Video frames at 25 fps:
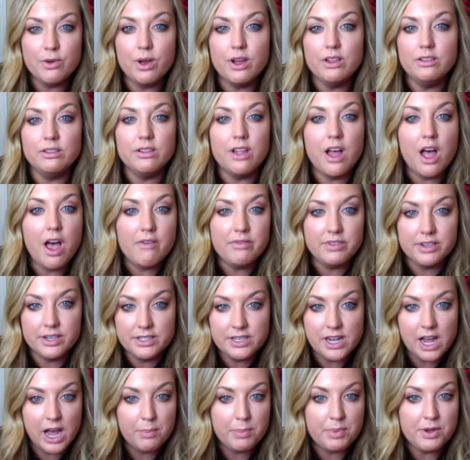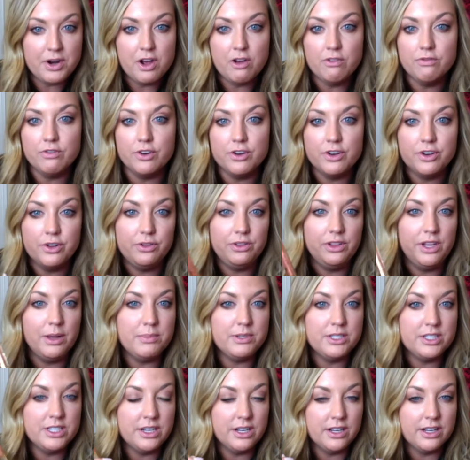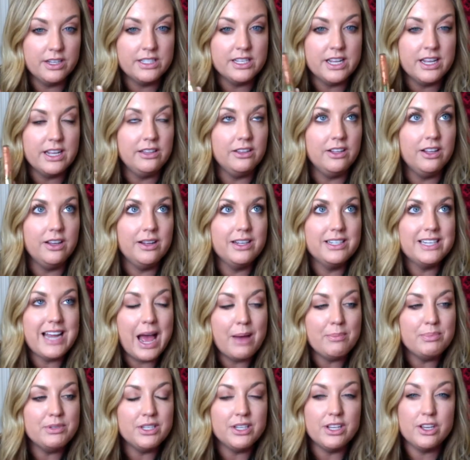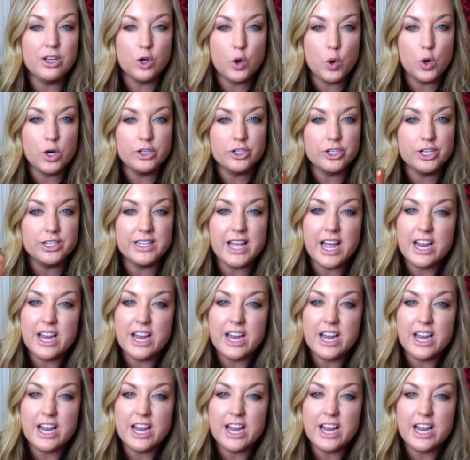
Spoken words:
I love to top it over nude lipsticks. It looked absolutely gorgeous.